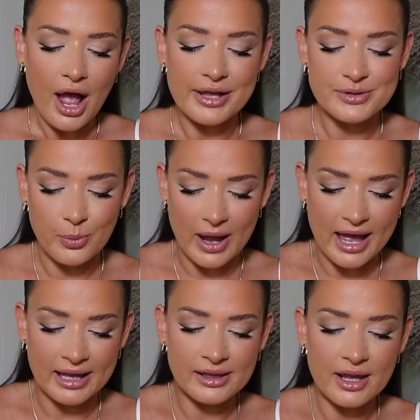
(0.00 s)
As
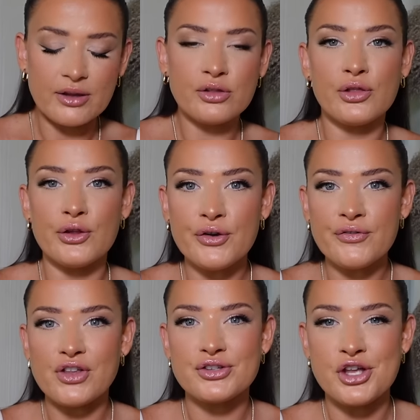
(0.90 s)
well, love
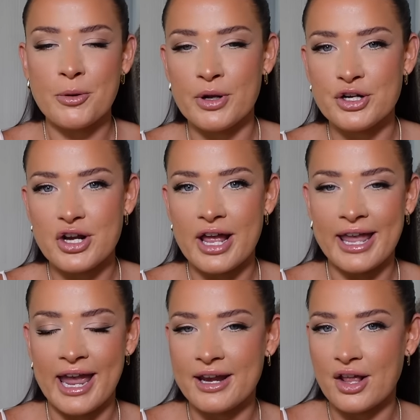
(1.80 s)
so much.
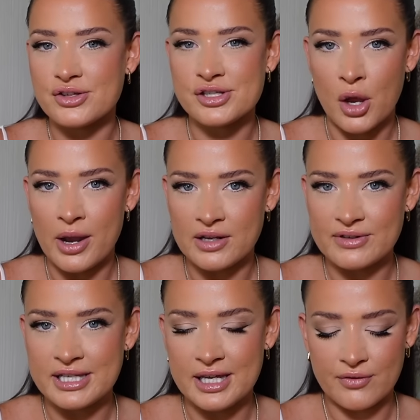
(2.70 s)
Again, so
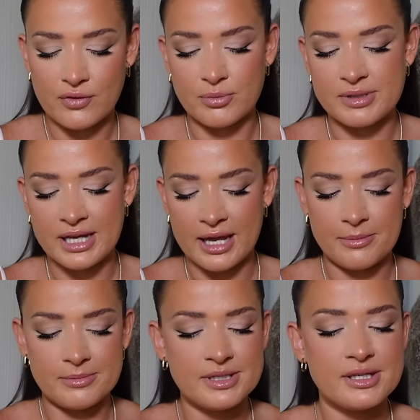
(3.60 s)
innovative from
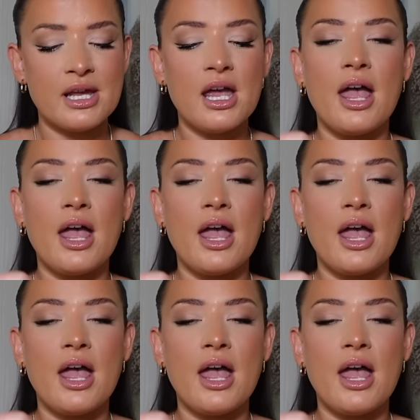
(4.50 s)
Skims.